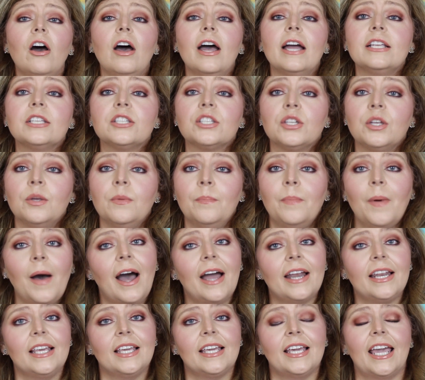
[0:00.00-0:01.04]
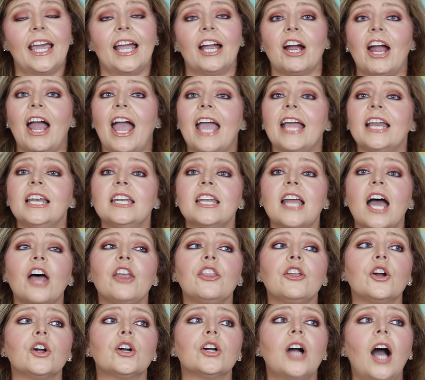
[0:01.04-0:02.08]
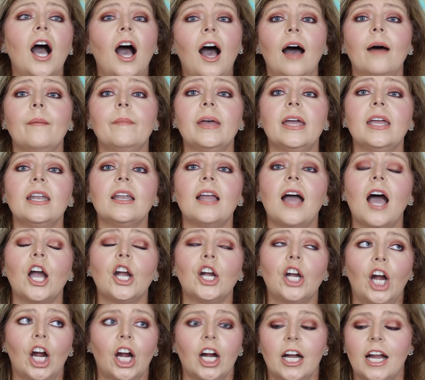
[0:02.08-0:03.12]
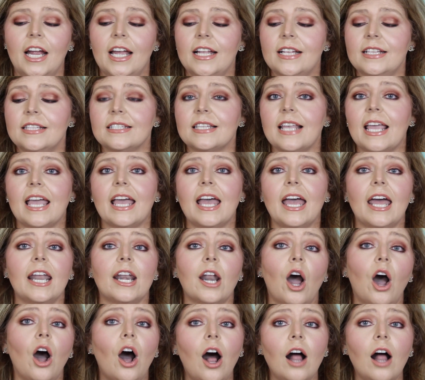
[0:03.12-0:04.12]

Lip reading: on to body care, another common occurrence in